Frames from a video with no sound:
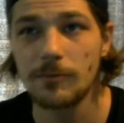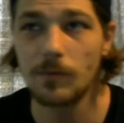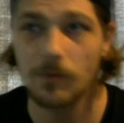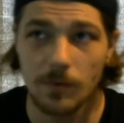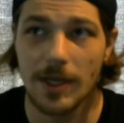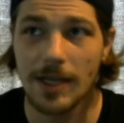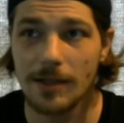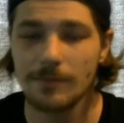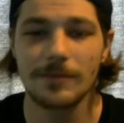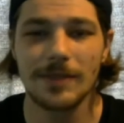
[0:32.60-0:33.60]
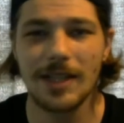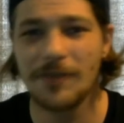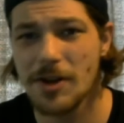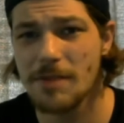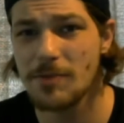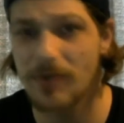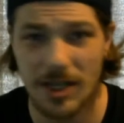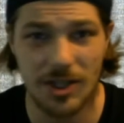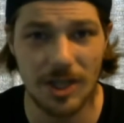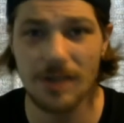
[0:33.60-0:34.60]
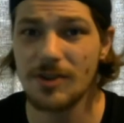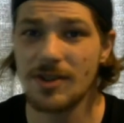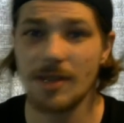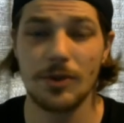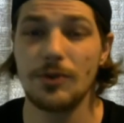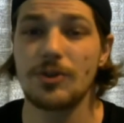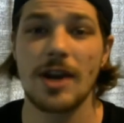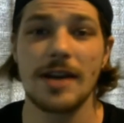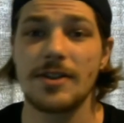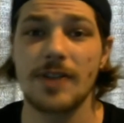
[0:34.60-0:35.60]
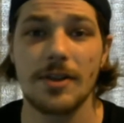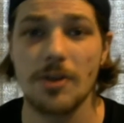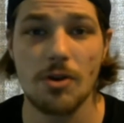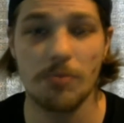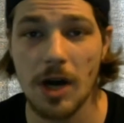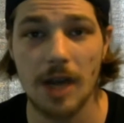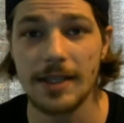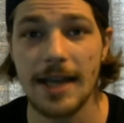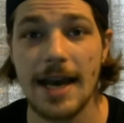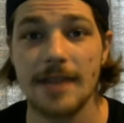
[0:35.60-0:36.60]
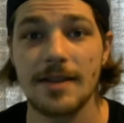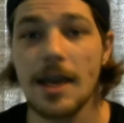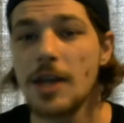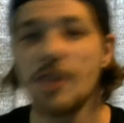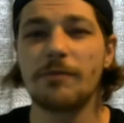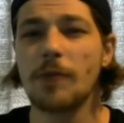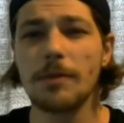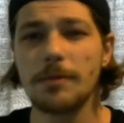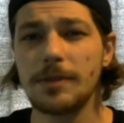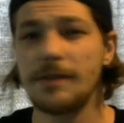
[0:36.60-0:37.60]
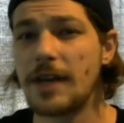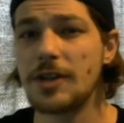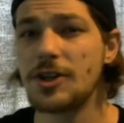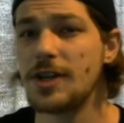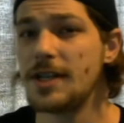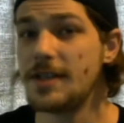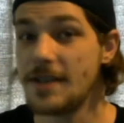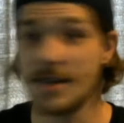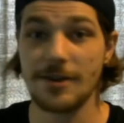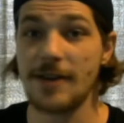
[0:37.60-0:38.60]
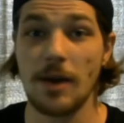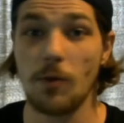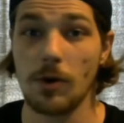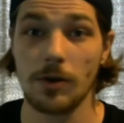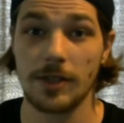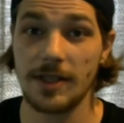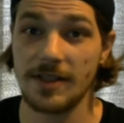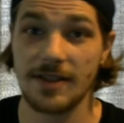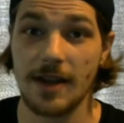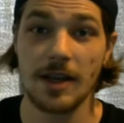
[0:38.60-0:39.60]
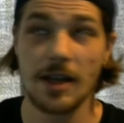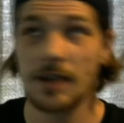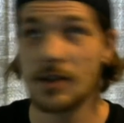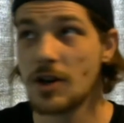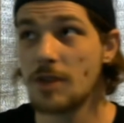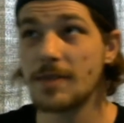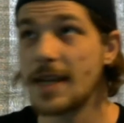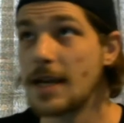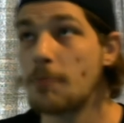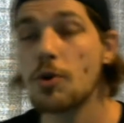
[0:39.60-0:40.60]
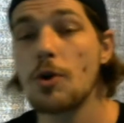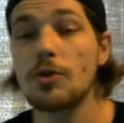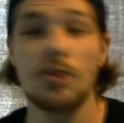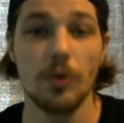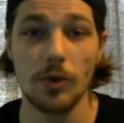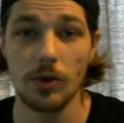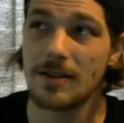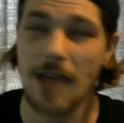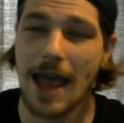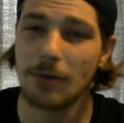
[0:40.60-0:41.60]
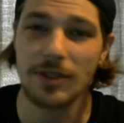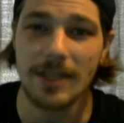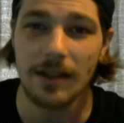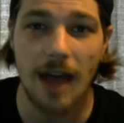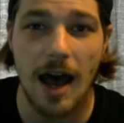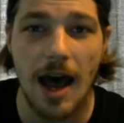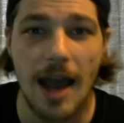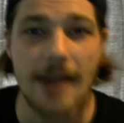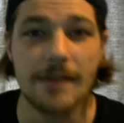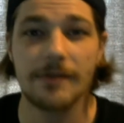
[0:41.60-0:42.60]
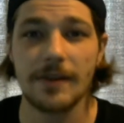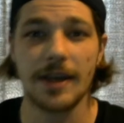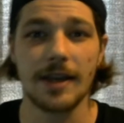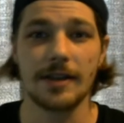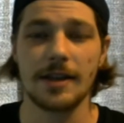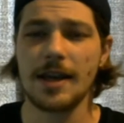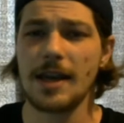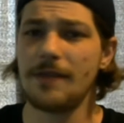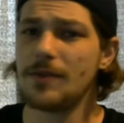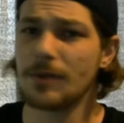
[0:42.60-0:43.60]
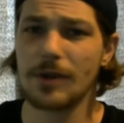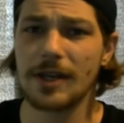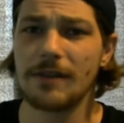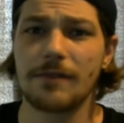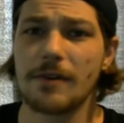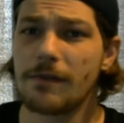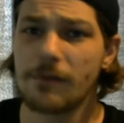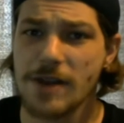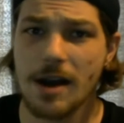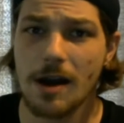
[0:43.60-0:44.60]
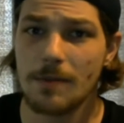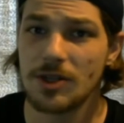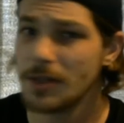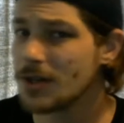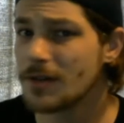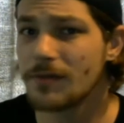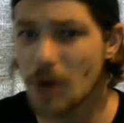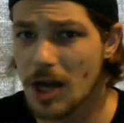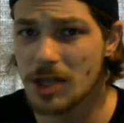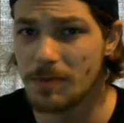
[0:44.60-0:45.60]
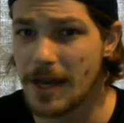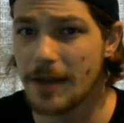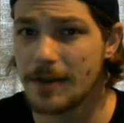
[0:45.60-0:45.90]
Well, if you're a musician or someone who's tried to start their own podcast, you've probably ventured into the internet world and discovered terms like Pro Tools, Ableton Live, and if you were looking for a free option, you've heard of GarageBand.